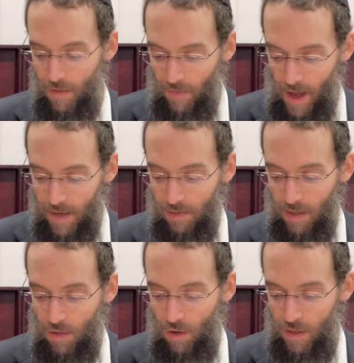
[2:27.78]
Mahani
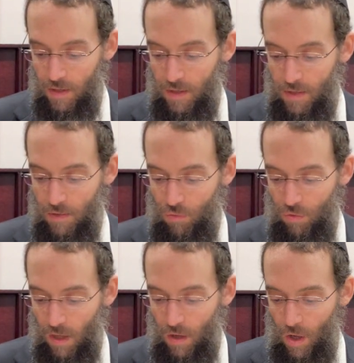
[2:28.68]
Tanoi, the two
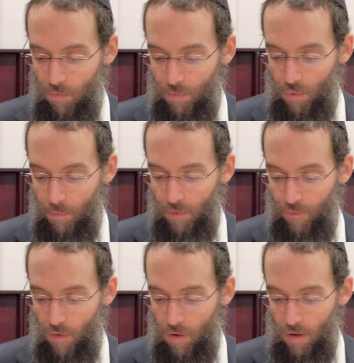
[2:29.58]
Tanoim we brought
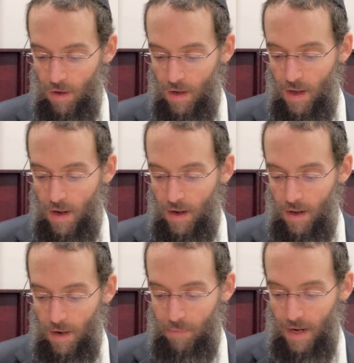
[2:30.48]
before,
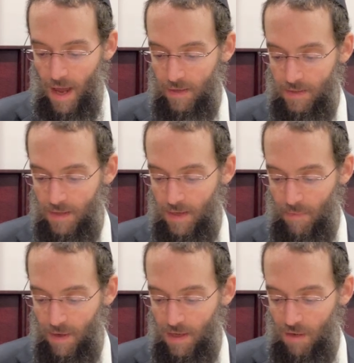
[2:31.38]
Ben Nanas and
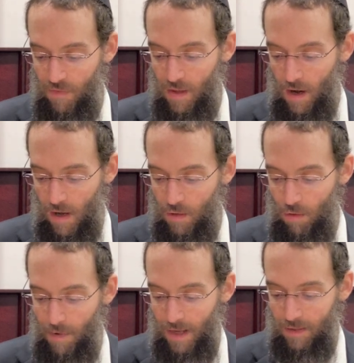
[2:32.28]
Rabbi that argue
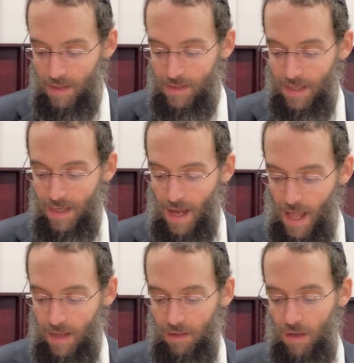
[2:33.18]
about this,
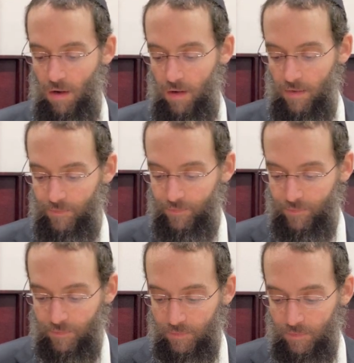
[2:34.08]
Kihani Tanoi.
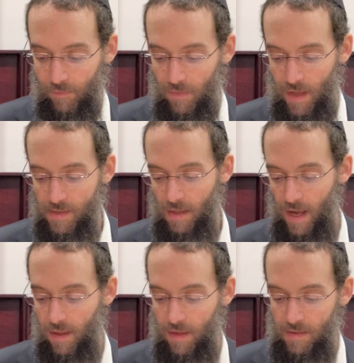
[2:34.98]
It's
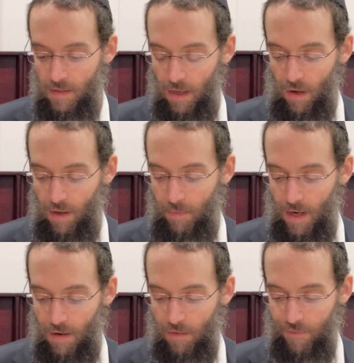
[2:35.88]
like these Tanoim
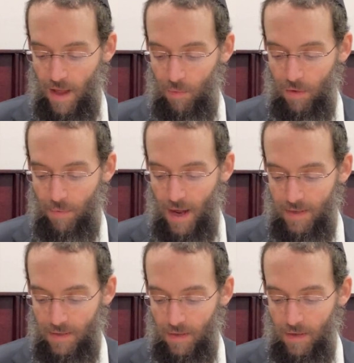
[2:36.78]
here in the following
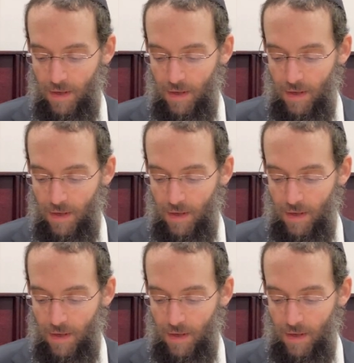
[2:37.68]
The